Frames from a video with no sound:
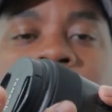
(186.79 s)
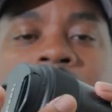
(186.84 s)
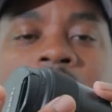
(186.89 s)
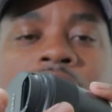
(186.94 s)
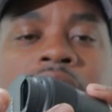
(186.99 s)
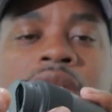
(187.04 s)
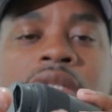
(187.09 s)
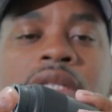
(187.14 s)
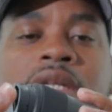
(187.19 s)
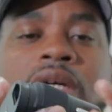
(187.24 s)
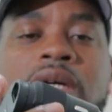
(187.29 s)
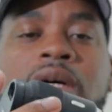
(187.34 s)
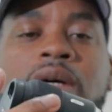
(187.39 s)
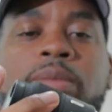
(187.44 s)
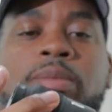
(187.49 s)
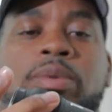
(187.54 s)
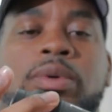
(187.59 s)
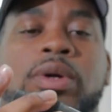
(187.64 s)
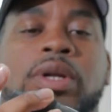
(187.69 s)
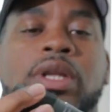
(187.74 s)
and it's
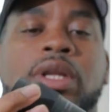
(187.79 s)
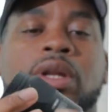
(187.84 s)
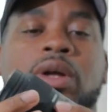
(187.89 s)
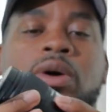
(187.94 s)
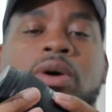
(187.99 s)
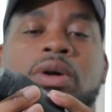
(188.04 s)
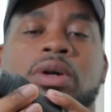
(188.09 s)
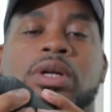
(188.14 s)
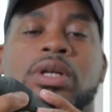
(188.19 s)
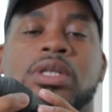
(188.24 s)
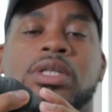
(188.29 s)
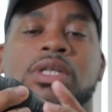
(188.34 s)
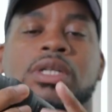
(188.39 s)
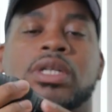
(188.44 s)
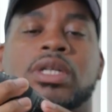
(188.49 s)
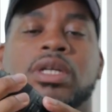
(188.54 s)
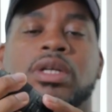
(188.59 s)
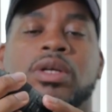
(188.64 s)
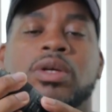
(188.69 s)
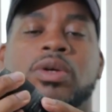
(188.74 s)
pretty large,
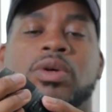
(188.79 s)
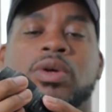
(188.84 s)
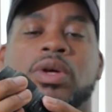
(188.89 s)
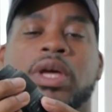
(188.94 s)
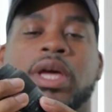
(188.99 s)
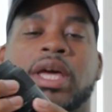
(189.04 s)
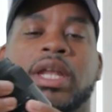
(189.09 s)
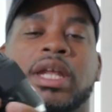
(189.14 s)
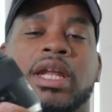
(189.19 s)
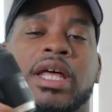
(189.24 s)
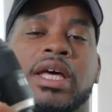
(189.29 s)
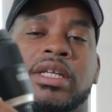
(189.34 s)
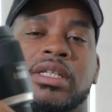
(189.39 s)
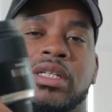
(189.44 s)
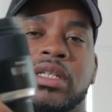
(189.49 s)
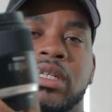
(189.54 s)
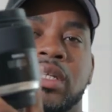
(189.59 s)
and it has